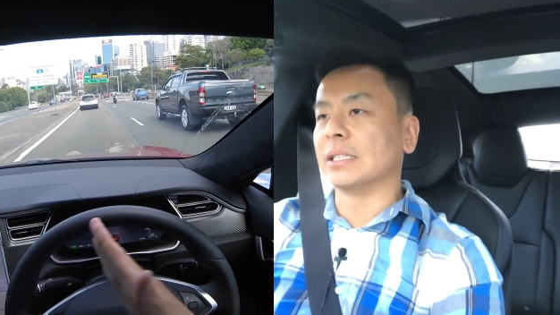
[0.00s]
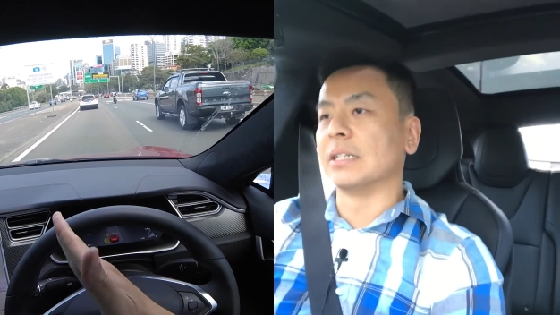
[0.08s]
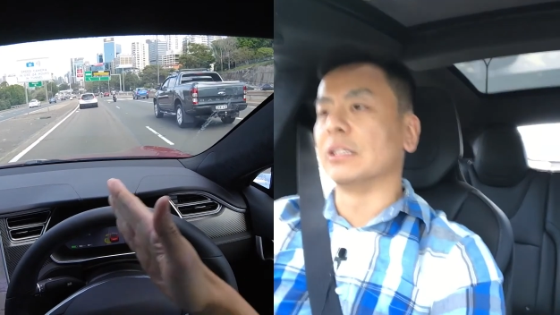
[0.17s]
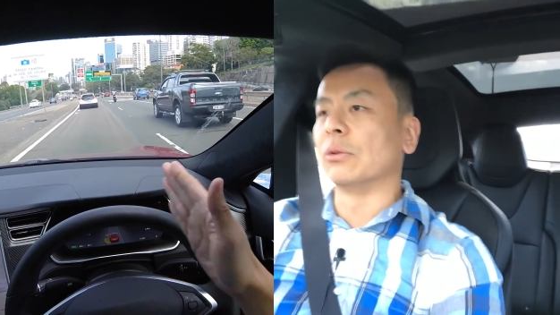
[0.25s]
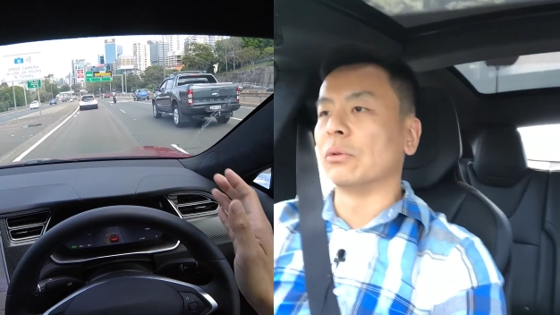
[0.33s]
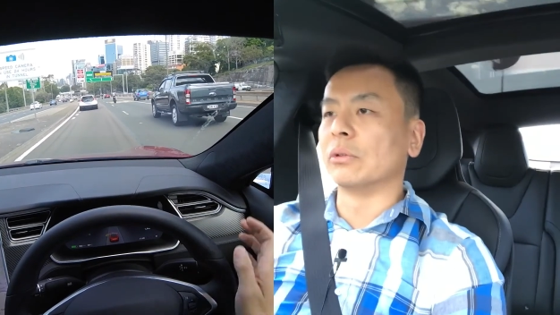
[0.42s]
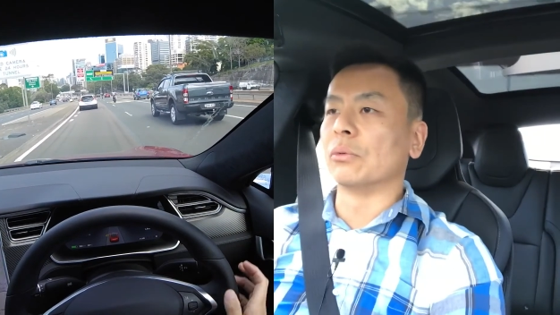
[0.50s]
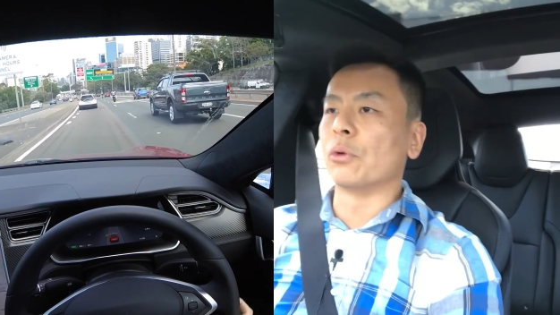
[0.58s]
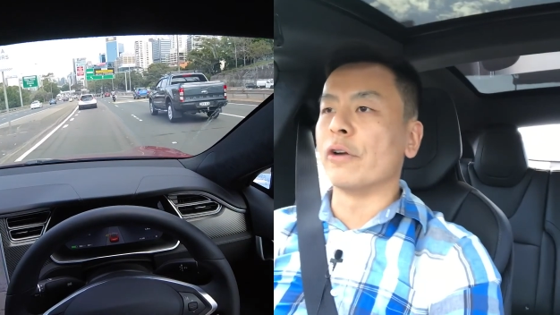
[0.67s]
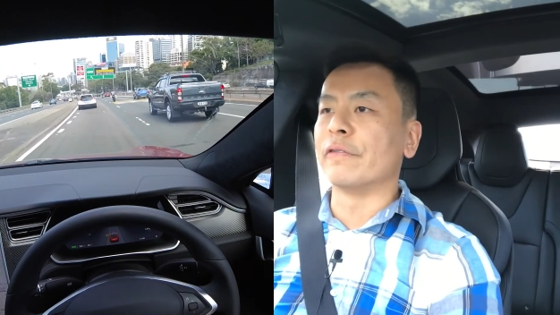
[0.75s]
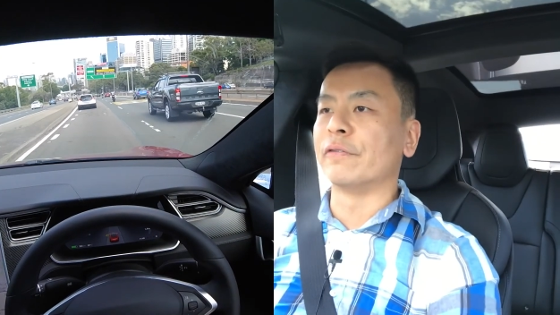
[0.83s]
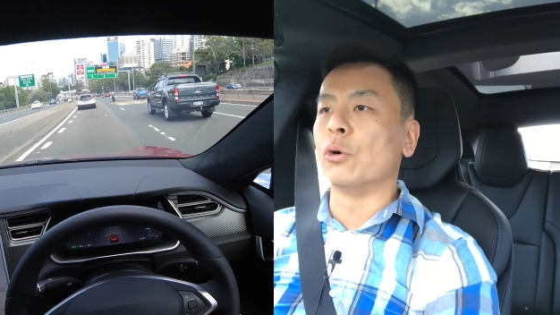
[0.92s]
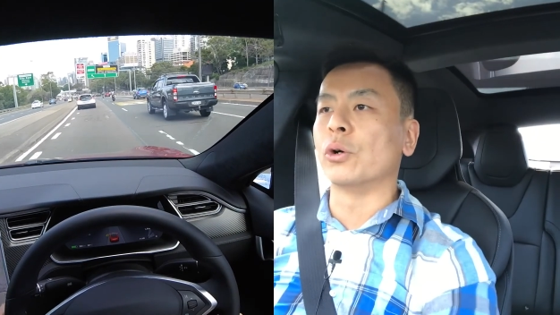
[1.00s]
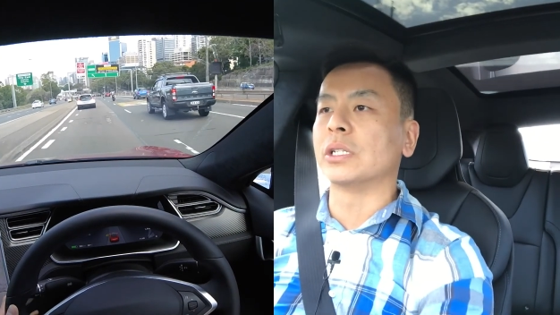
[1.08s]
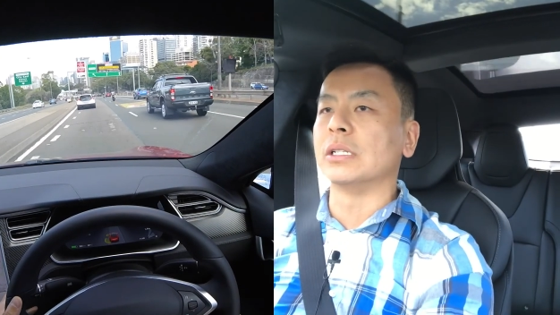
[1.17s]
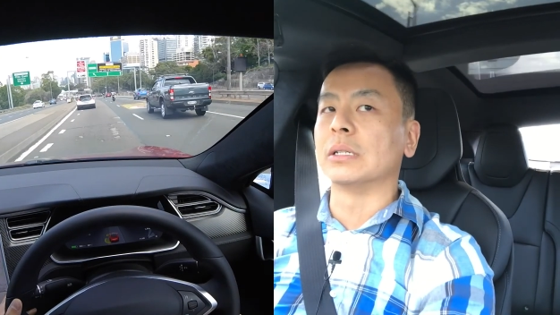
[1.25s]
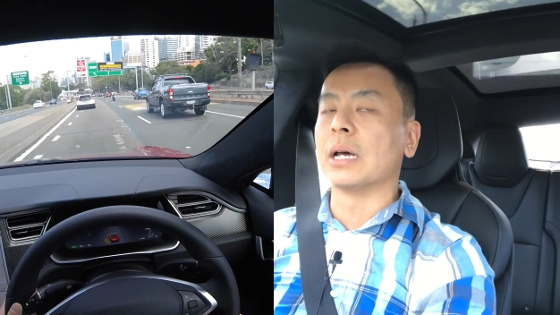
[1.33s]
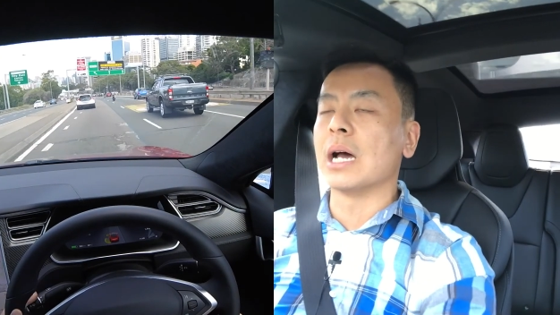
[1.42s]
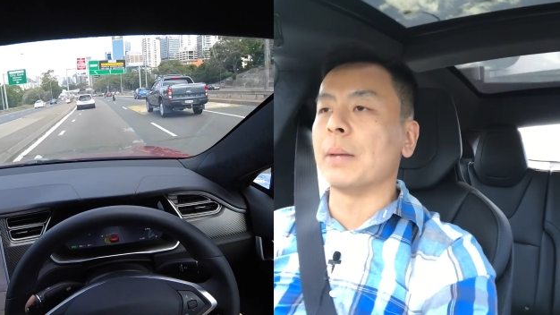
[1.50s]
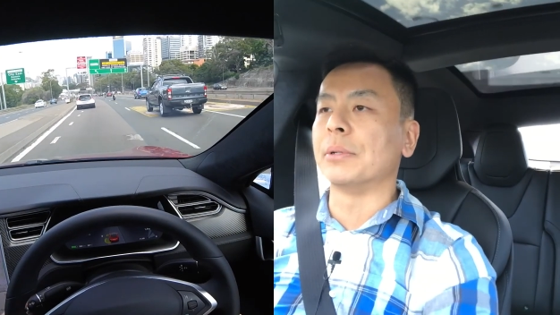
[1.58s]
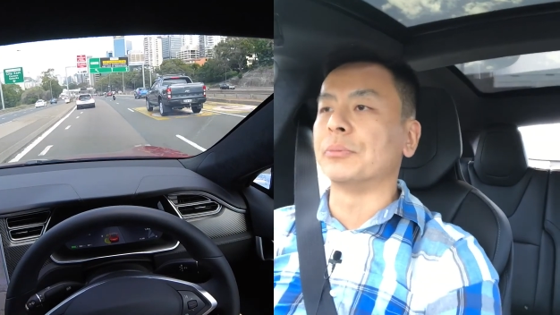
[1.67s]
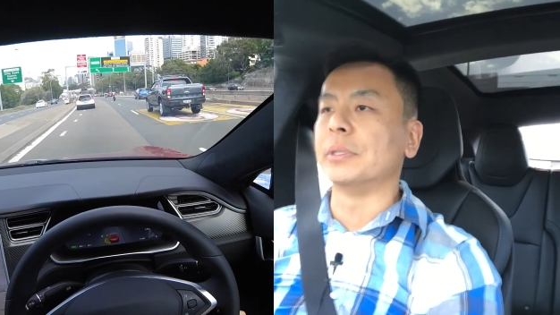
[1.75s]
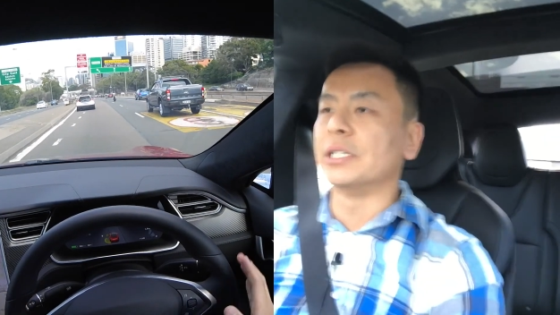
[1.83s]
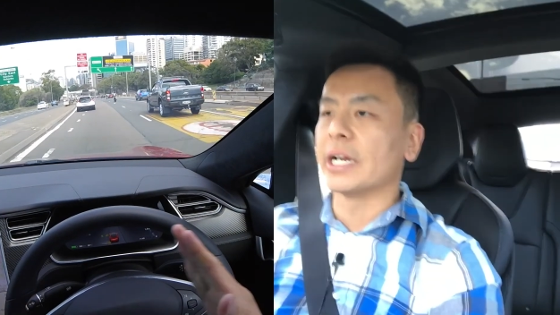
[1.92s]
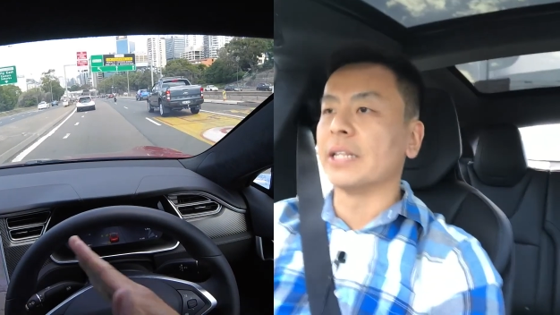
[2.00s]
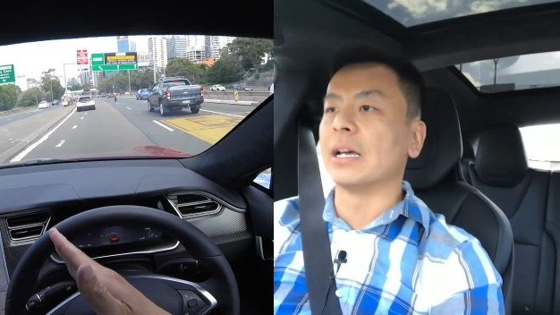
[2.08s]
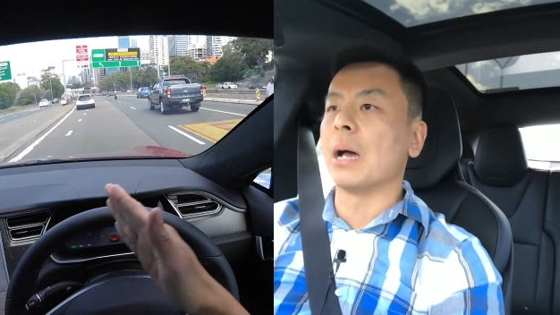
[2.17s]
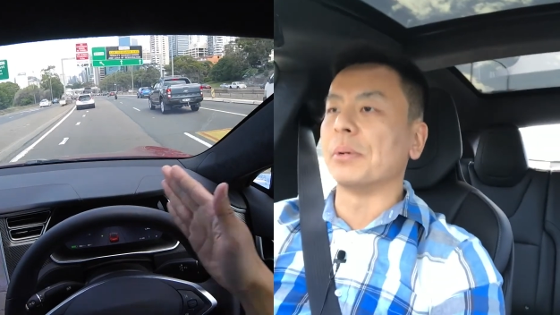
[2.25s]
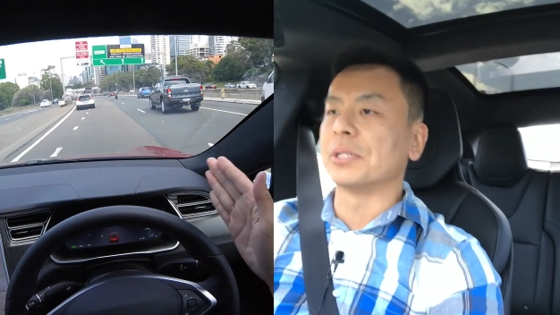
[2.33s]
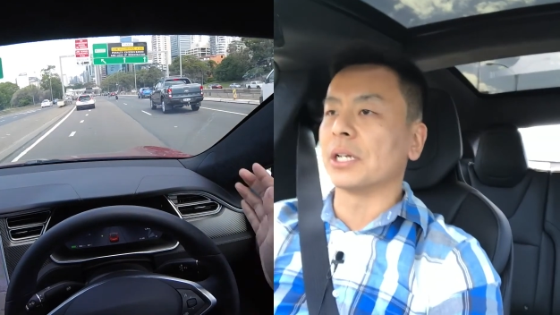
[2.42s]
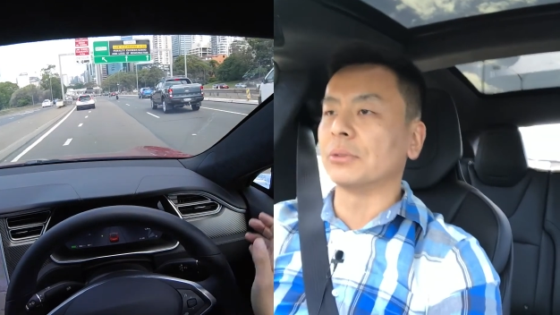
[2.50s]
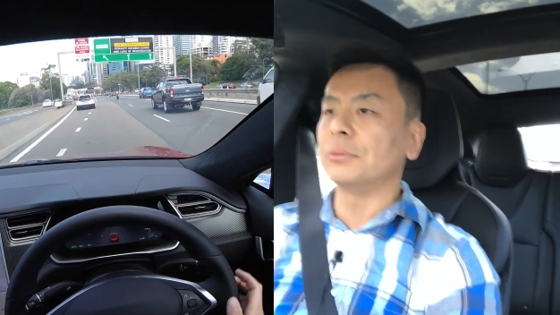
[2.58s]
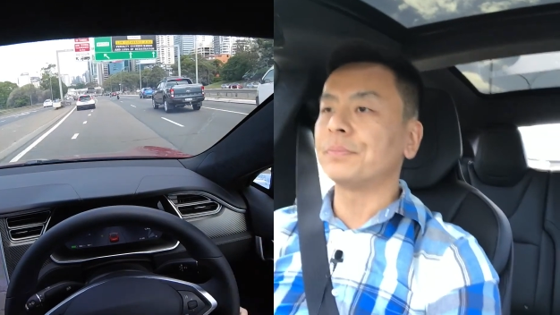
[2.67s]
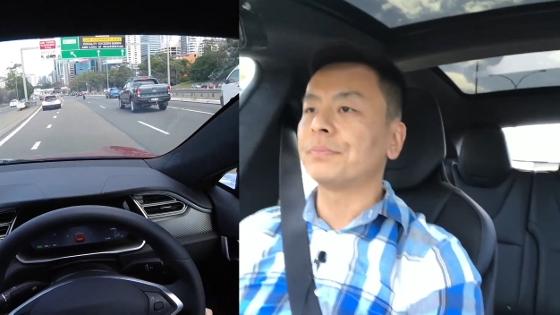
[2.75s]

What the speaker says: the road forks into the Harbour Bridge and the Harbour Tunnel.